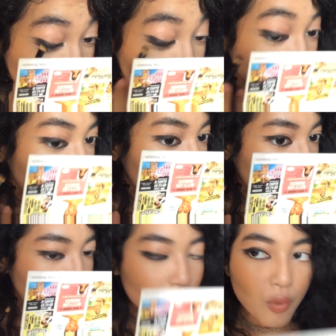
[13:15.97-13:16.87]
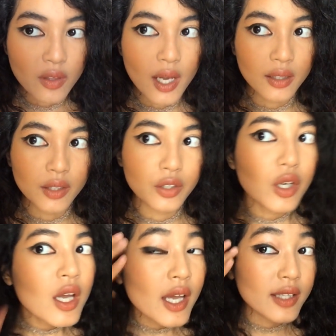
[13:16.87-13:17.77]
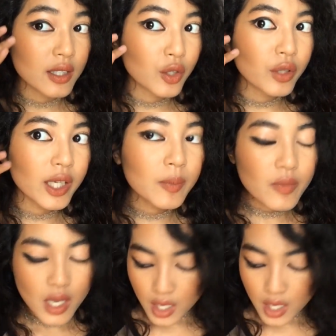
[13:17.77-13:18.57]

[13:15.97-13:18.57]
The same concept with eyeliner. It's a cream,